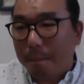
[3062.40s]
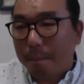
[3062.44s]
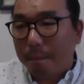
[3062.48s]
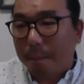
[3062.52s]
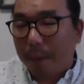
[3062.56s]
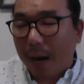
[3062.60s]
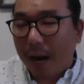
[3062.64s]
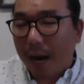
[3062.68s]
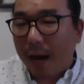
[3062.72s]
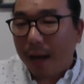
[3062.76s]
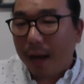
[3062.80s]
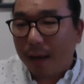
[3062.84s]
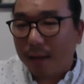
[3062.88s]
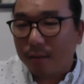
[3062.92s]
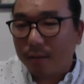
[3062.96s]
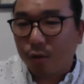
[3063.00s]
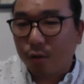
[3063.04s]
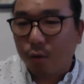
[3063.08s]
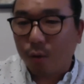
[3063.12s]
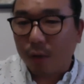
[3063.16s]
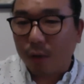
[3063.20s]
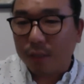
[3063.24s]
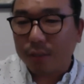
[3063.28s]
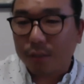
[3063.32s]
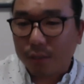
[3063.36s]
by his
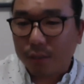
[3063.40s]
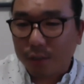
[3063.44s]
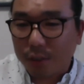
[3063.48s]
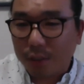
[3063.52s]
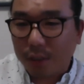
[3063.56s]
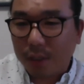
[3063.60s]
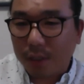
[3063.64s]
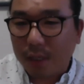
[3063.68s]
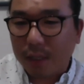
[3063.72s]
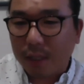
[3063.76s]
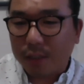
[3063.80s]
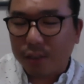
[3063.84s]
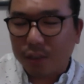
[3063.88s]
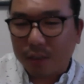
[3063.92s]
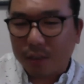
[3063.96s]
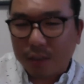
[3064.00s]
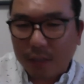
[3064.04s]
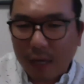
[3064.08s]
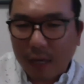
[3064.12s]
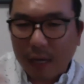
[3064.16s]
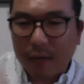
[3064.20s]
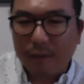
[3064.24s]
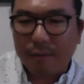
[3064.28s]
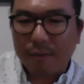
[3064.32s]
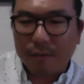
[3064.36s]
question and just
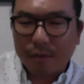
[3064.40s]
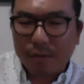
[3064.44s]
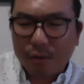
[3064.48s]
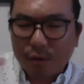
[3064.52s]
kind of,